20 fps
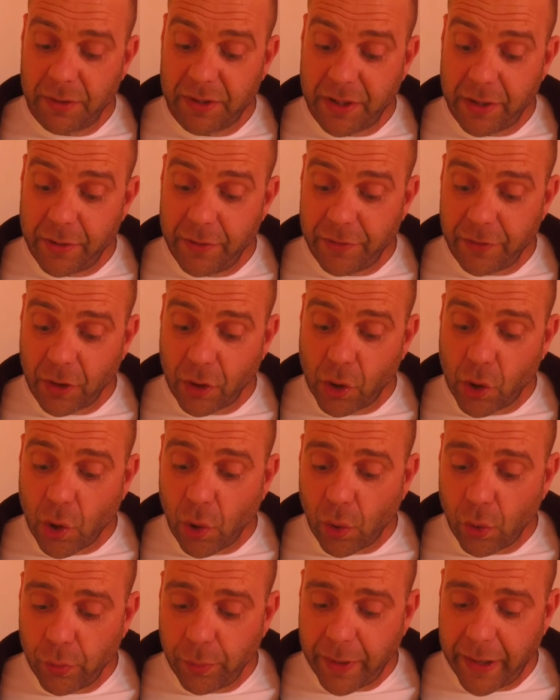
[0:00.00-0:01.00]
There is a
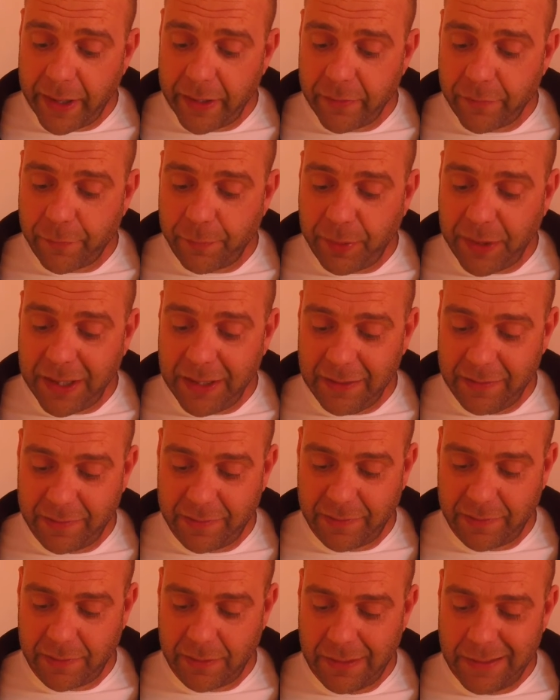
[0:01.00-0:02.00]
gold mine of
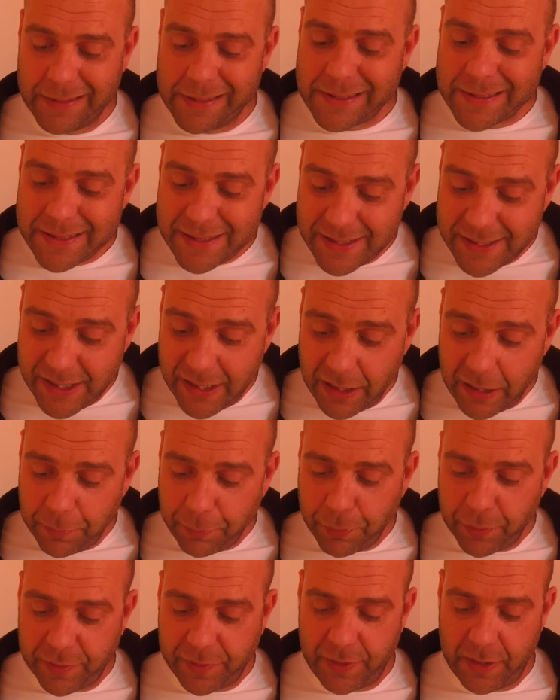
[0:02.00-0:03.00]
peace
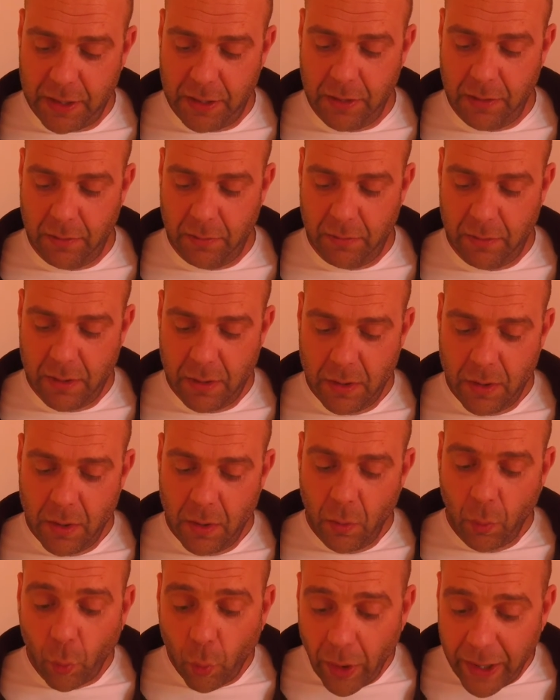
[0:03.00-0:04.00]
deep within you,
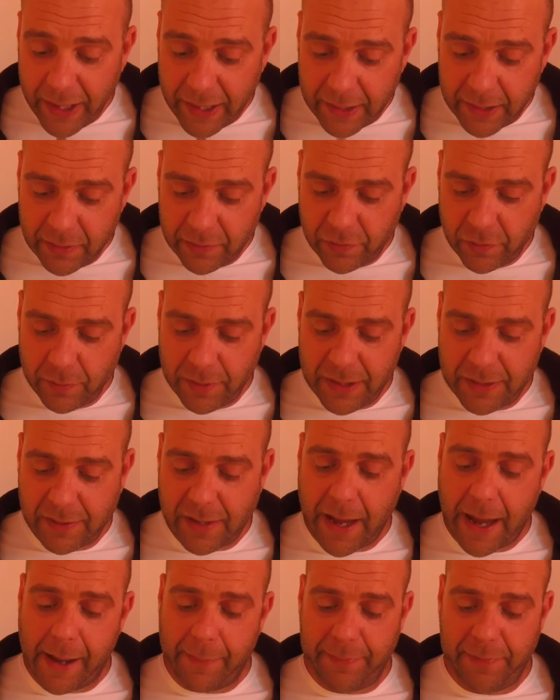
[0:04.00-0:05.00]
waiting to be
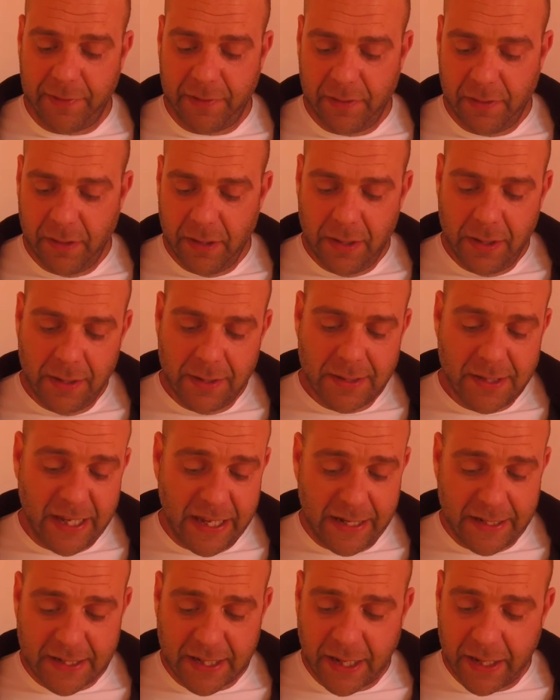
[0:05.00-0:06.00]
tapped.
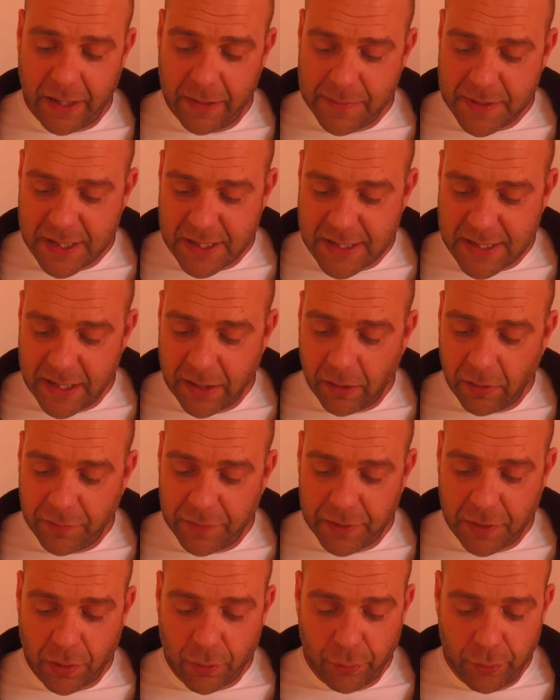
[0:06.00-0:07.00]
Take time to delve
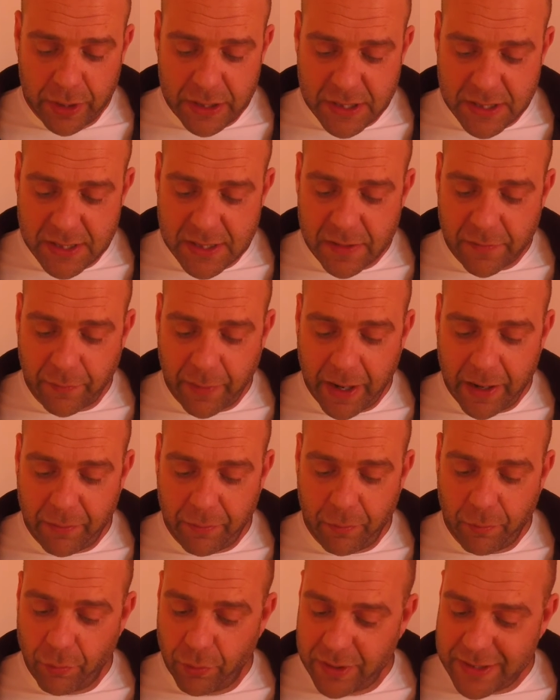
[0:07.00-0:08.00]
into the riches of
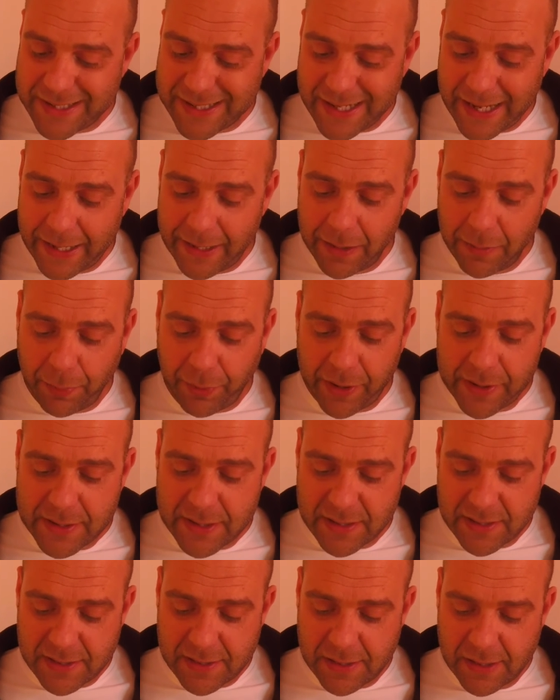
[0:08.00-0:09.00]
my residing
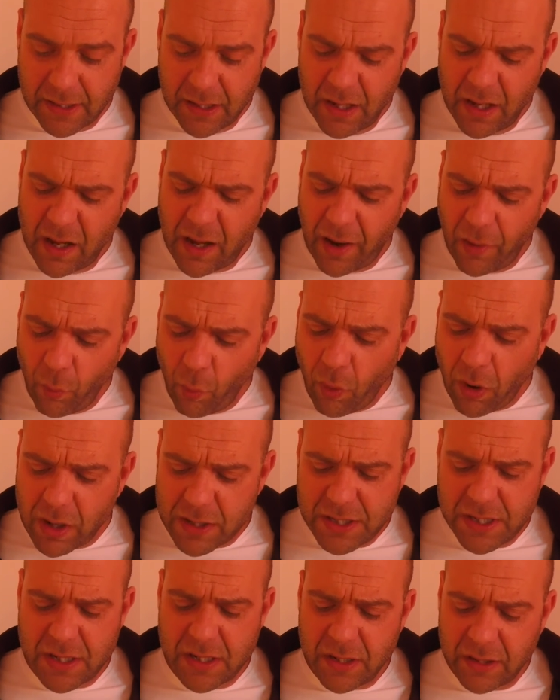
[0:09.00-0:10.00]
presence. I
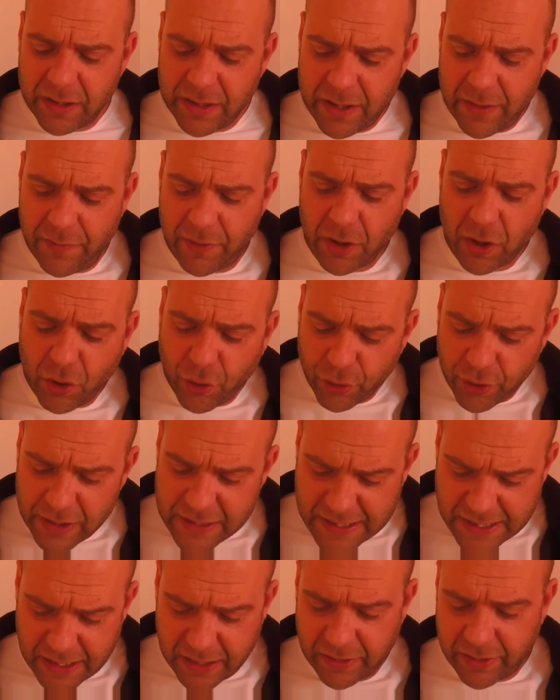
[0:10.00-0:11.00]
want you to live
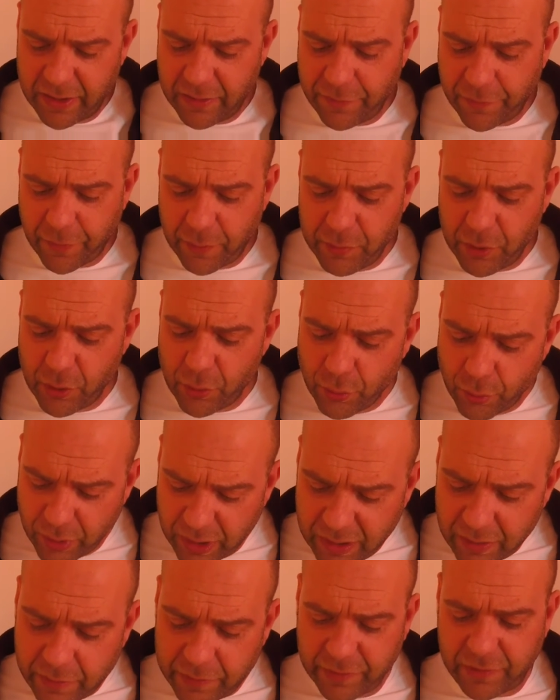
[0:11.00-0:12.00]
increasingly from your
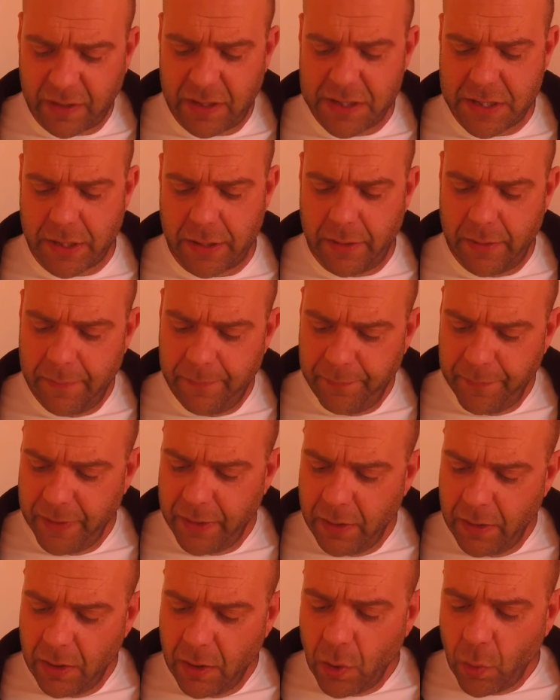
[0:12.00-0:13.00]
real center,
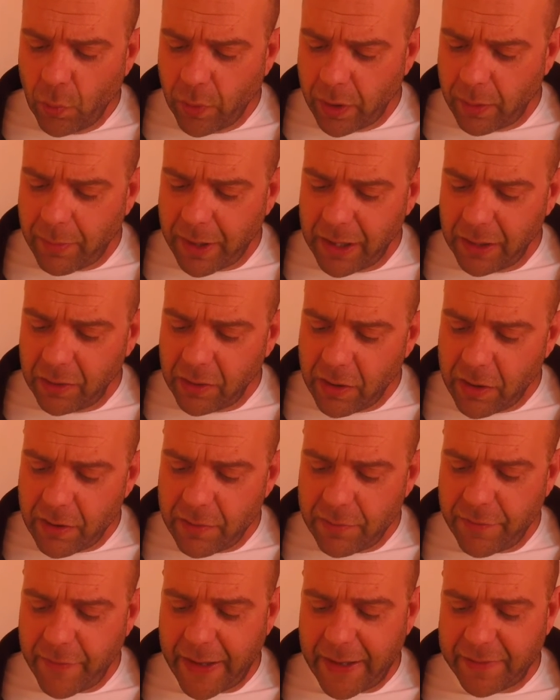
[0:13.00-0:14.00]
where my
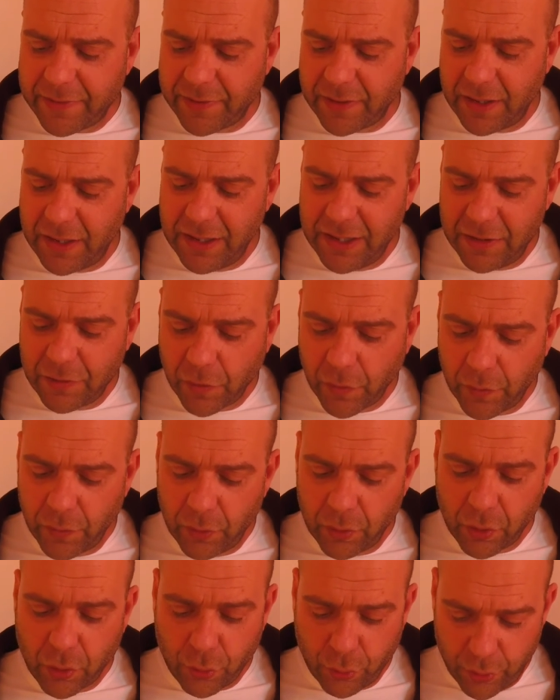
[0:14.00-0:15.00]
love has an
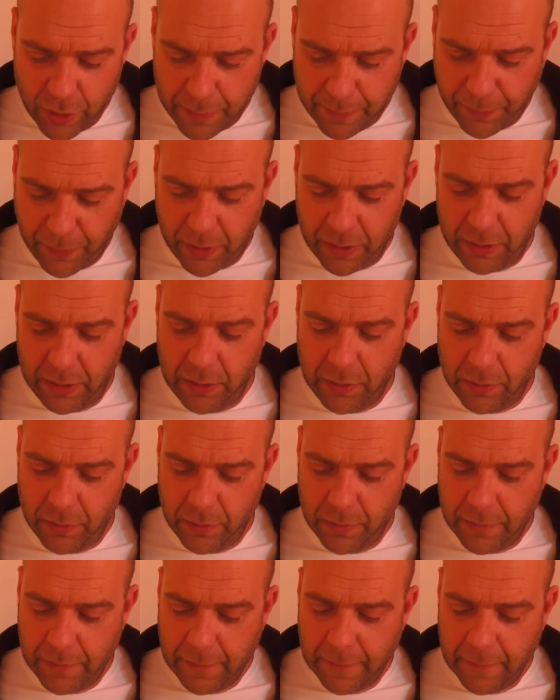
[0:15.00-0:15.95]
eternal grip on you.